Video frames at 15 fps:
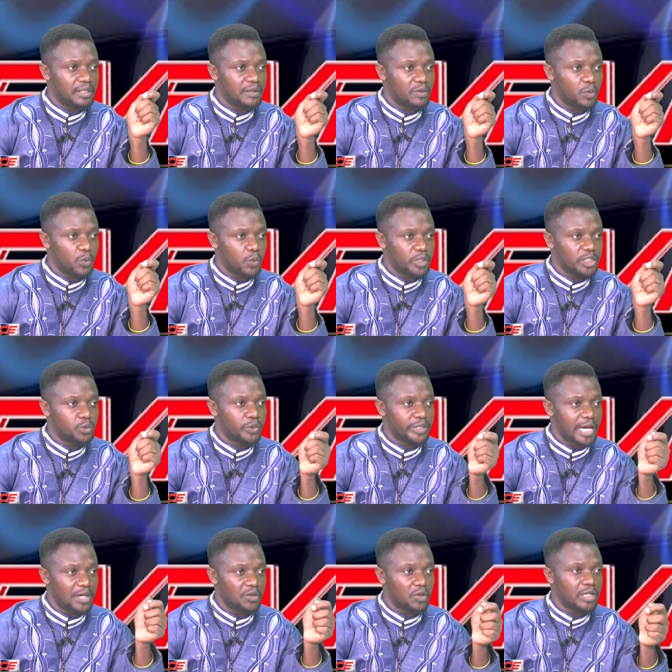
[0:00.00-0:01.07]
which we
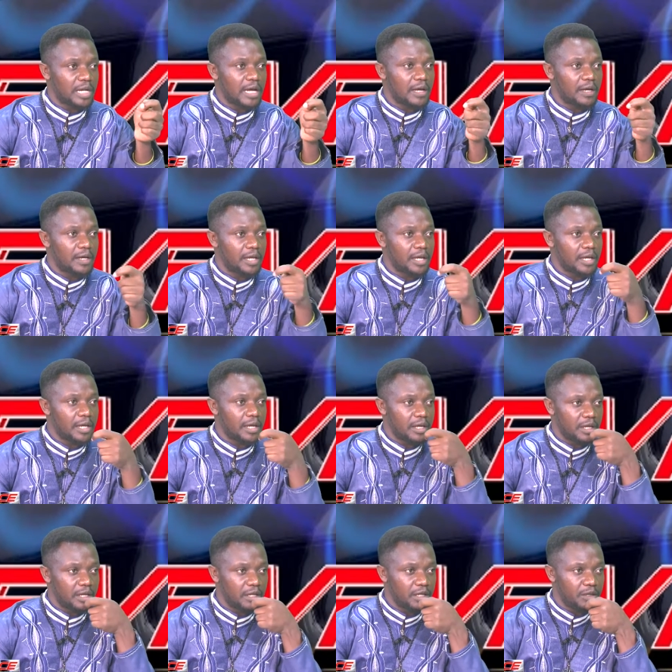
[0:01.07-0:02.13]
are not
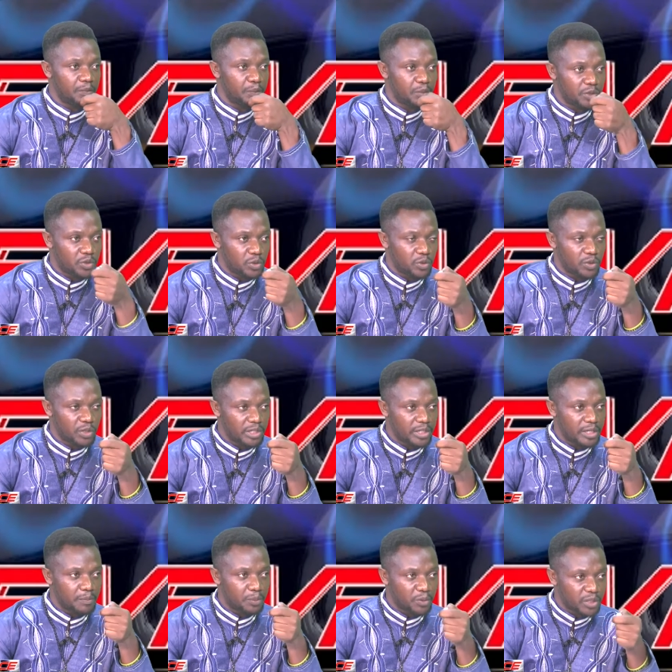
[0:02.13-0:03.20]
in
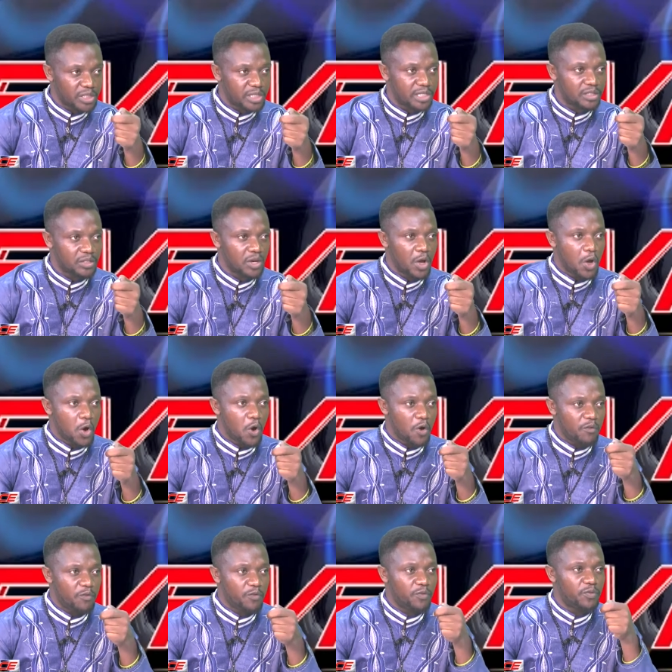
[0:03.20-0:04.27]
the process
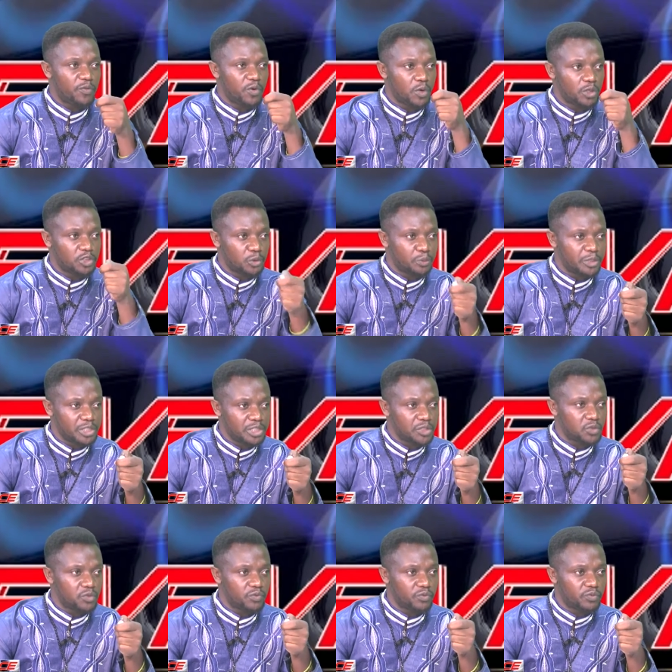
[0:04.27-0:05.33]
of contributing
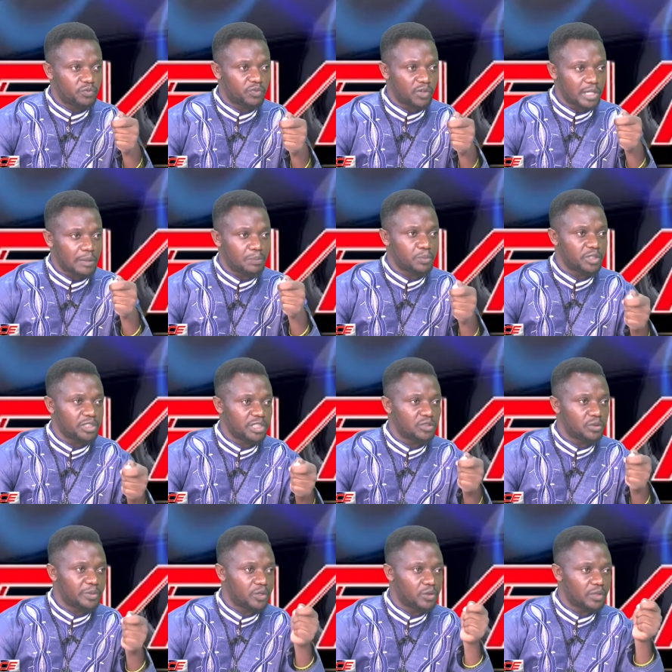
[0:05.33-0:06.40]
for that project
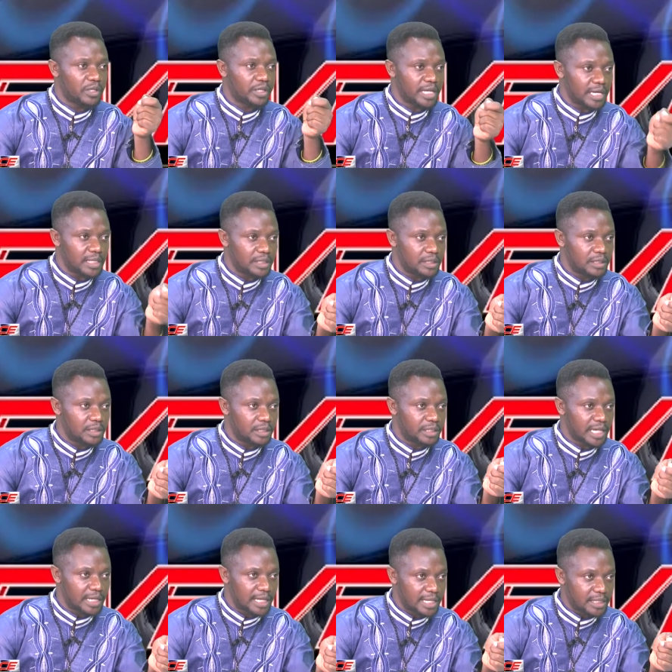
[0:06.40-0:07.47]
to be
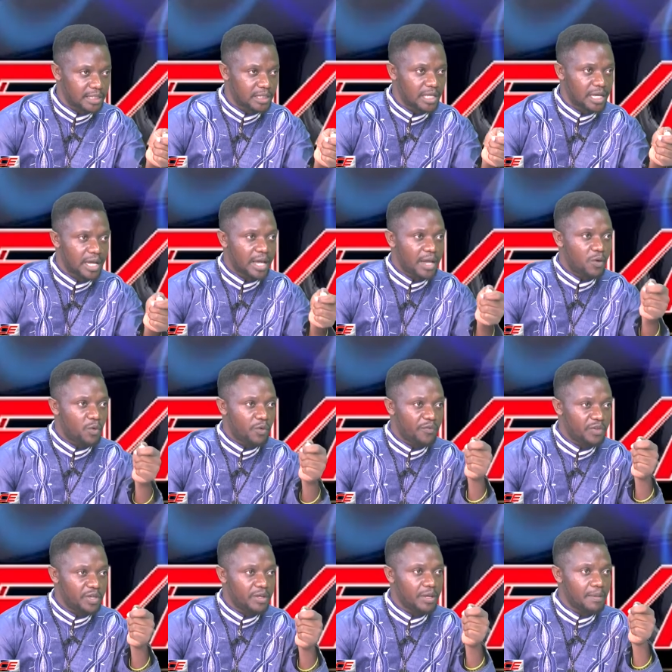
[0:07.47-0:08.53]
realized, we
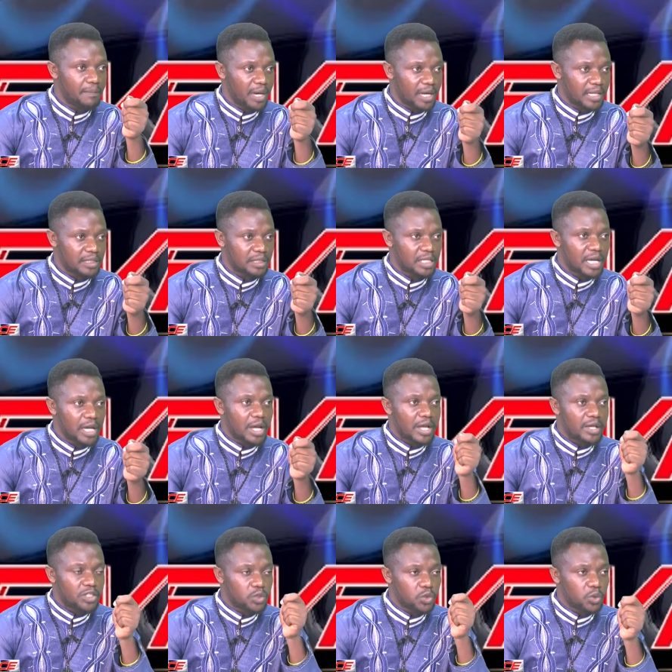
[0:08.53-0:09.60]
feel embarrassed.
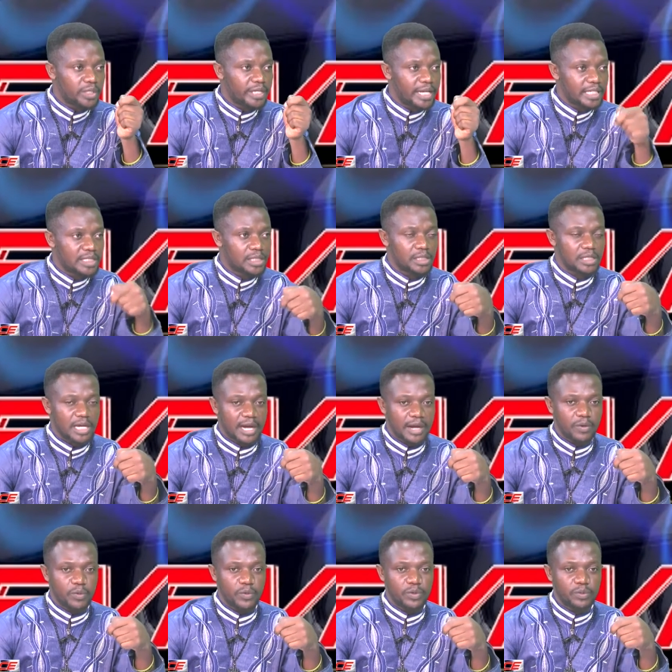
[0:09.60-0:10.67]
So next, I
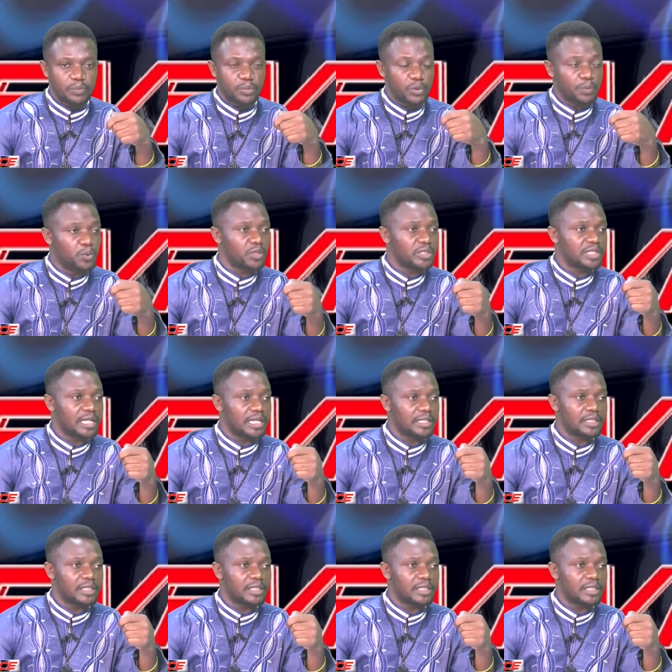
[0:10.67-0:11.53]
will propose that